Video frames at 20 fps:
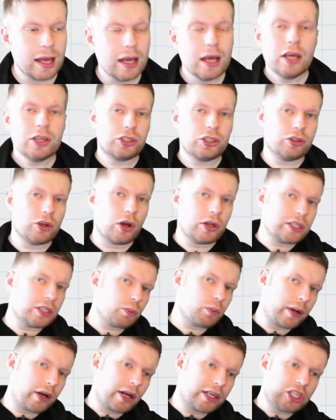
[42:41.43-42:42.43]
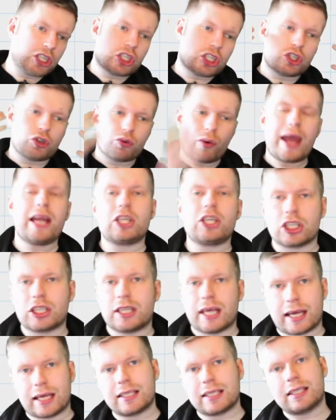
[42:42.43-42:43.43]
So you notice when I stretch
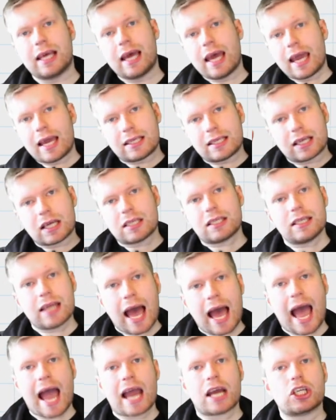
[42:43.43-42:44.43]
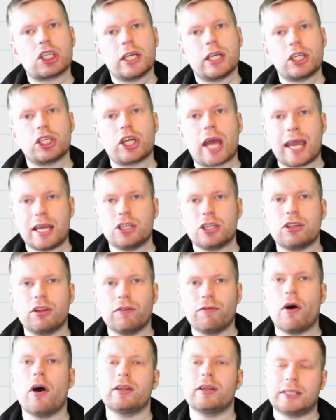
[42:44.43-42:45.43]
things, it doesn't actually change the
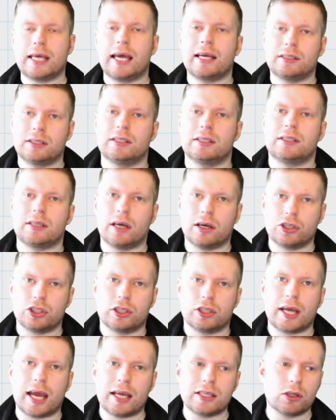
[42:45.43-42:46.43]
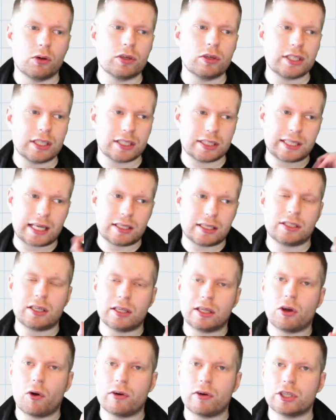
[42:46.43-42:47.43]
vertex as such, okay? As long as it's centered at
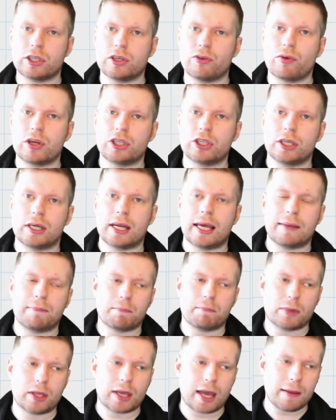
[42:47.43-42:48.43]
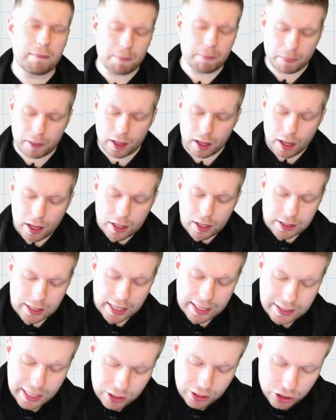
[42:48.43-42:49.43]
the origin originally, okay? So
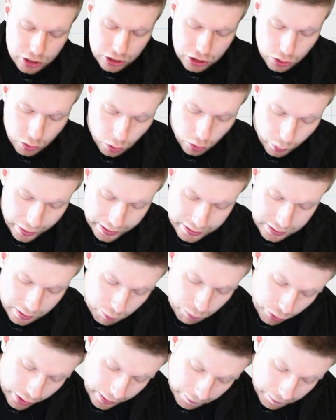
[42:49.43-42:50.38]
let's actually just do a quick summary.